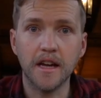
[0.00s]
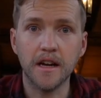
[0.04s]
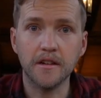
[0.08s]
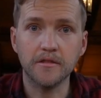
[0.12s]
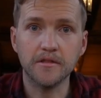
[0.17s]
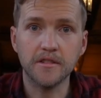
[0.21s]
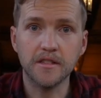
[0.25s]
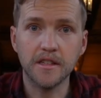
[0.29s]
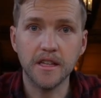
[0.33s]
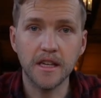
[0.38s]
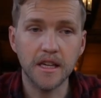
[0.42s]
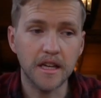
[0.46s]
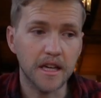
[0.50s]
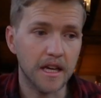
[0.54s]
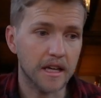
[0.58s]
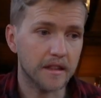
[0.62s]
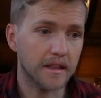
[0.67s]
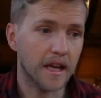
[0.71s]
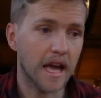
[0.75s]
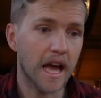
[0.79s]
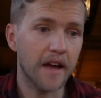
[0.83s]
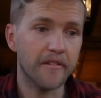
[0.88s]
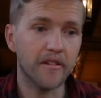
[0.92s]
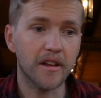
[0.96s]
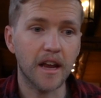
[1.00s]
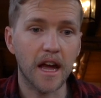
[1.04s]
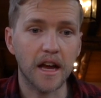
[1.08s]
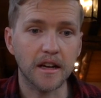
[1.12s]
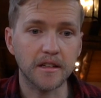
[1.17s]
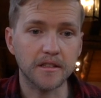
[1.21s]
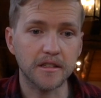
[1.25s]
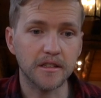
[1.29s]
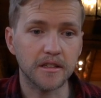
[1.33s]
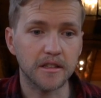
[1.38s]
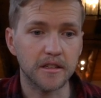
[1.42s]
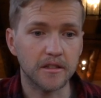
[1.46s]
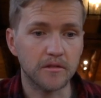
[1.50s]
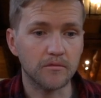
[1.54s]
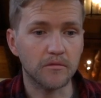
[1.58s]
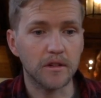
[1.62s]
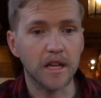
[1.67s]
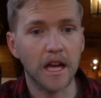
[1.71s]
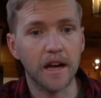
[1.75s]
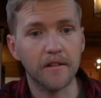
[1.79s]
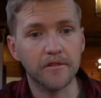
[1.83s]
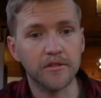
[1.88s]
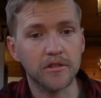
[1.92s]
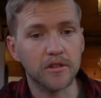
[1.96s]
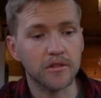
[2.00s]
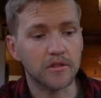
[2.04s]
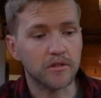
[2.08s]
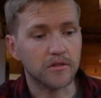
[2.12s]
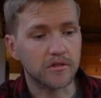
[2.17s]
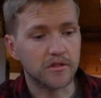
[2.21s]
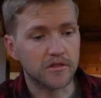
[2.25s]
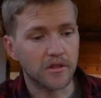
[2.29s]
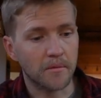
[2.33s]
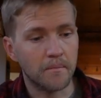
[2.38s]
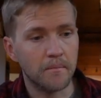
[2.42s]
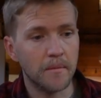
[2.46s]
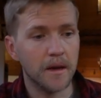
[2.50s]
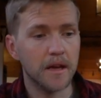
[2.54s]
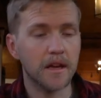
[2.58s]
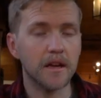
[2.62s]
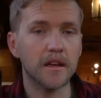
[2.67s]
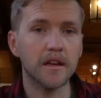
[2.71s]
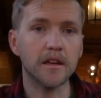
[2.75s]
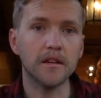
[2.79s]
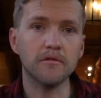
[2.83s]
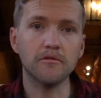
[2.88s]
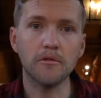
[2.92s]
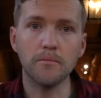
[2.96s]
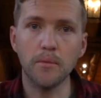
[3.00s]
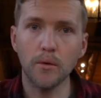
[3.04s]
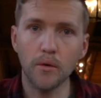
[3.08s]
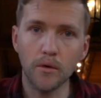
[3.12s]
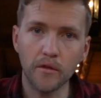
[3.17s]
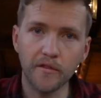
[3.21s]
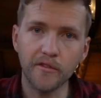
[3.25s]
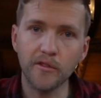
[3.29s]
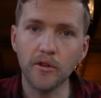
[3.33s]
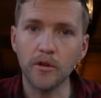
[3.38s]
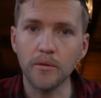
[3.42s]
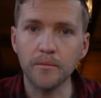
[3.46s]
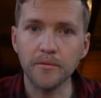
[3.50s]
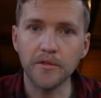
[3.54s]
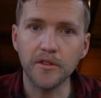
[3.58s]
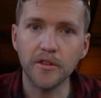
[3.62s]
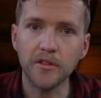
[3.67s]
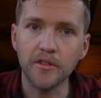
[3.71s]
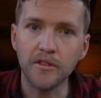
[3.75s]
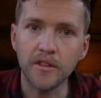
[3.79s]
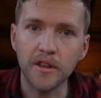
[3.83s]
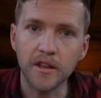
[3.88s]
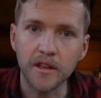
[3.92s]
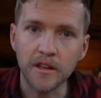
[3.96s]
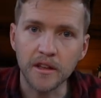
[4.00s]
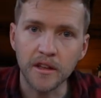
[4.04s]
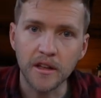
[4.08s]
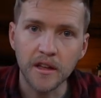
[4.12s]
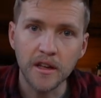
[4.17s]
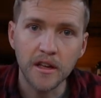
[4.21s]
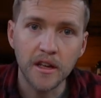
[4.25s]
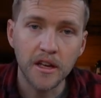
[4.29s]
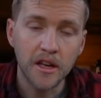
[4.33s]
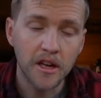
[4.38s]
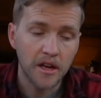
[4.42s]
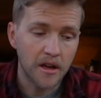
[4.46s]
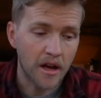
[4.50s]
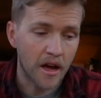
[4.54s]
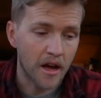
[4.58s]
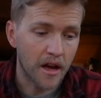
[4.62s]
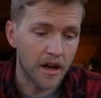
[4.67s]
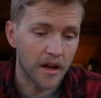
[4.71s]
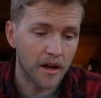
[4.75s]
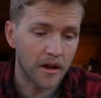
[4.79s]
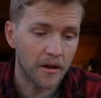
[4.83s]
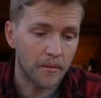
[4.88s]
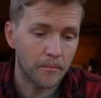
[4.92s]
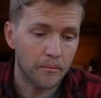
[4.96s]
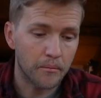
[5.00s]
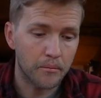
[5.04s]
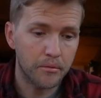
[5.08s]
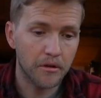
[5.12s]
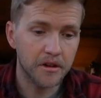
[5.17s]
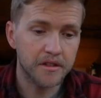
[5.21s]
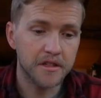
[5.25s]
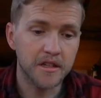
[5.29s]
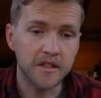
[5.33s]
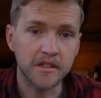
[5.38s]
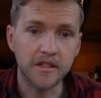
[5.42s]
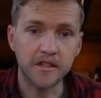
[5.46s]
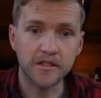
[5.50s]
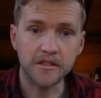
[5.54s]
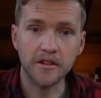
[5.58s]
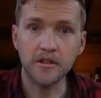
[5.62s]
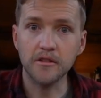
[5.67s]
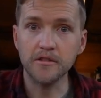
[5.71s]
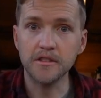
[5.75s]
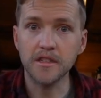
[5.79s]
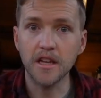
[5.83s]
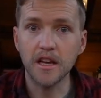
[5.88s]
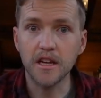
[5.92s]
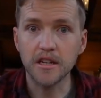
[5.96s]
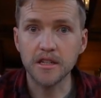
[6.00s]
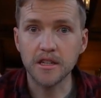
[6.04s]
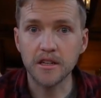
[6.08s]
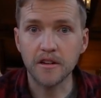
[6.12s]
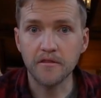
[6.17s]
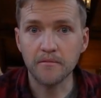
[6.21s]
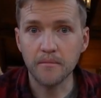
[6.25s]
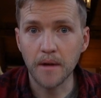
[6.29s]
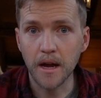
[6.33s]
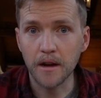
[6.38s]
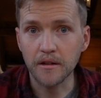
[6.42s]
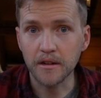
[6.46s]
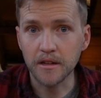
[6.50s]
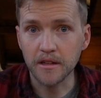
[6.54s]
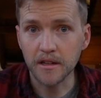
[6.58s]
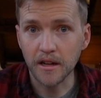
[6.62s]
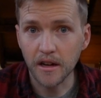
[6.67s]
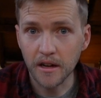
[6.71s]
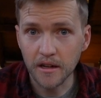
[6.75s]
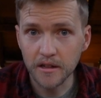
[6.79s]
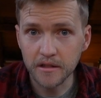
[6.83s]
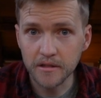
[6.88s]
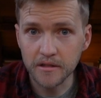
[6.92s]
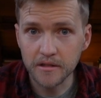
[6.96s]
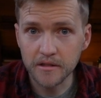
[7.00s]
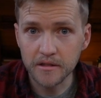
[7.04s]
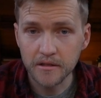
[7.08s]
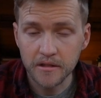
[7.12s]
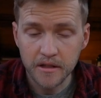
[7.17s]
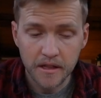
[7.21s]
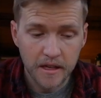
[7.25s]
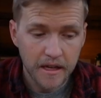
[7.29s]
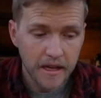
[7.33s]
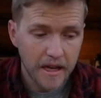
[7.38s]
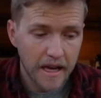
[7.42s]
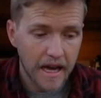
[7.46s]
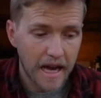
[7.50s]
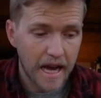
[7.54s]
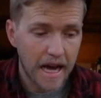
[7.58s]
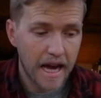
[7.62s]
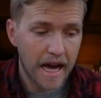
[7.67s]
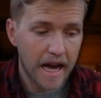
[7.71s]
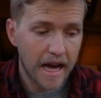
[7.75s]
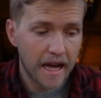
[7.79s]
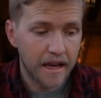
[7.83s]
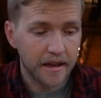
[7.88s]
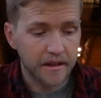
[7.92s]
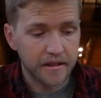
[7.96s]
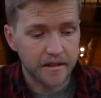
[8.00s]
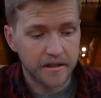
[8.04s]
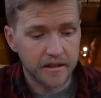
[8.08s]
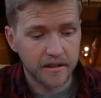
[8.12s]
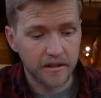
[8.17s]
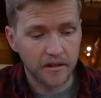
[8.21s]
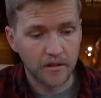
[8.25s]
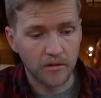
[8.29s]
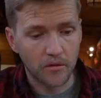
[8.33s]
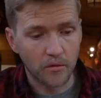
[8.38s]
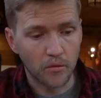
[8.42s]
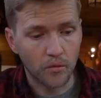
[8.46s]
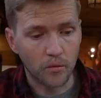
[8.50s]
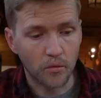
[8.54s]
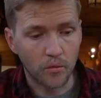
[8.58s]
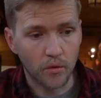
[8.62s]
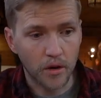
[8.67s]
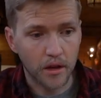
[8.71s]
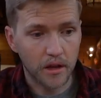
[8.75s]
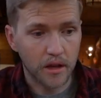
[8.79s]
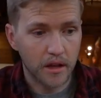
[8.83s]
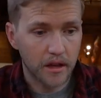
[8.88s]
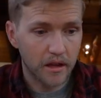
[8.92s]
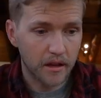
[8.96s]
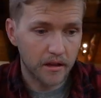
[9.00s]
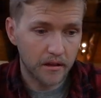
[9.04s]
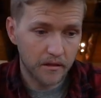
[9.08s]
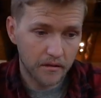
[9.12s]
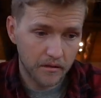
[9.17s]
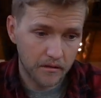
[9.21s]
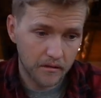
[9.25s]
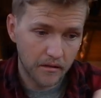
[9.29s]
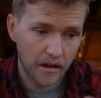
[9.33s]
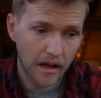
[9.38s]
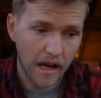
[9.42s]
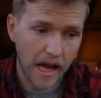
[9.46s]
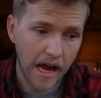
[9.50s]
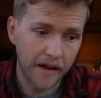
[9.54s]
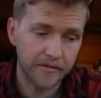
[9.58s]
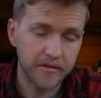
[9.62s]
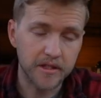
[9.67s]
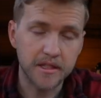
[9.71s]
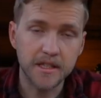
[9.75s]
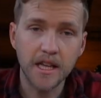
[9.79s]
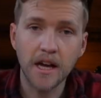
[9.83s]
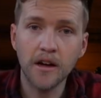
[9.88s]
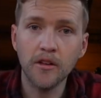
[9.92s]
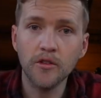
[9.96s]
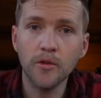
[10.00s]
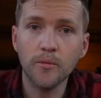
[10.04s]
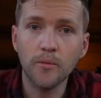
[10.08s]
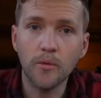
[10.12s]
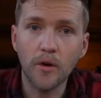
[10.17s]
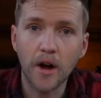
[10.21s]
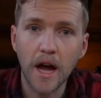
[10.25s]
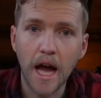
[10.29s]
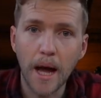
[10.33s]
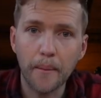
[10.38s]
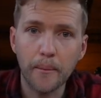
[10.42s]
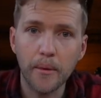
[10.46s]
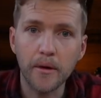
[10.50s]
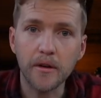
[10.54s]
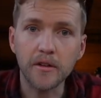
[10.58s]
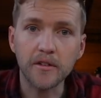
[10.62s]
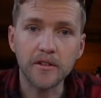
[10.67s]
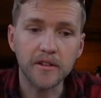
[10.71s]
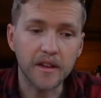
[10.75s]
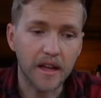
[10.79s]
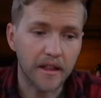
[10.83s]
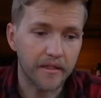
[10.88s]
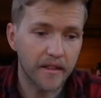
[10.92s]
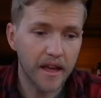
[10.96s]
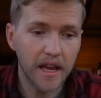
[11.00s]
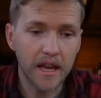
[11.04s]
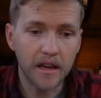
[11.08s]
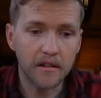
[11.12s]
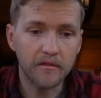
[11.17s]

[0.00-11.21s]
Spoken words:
out skiing and they have an accident, we have to submit a report form to the British Association of Mountain Guides, and we have to tell them what happened, and they